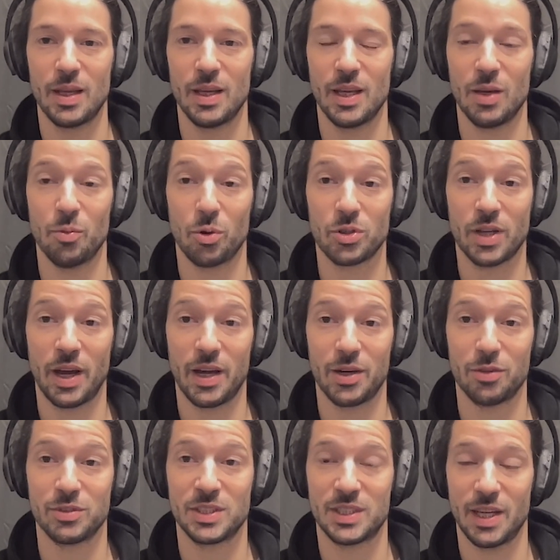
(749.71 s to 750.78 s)
in what kind
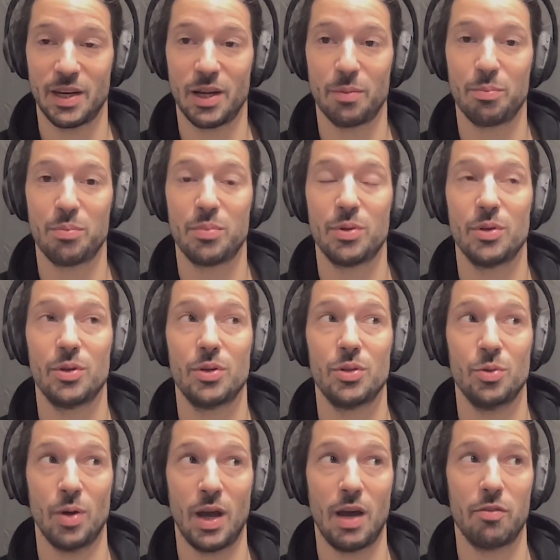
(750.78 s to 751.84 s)
of setup
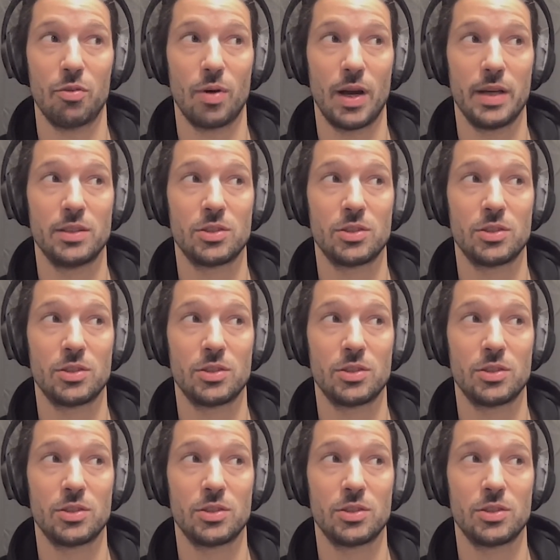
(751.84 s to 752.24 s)
you have, right?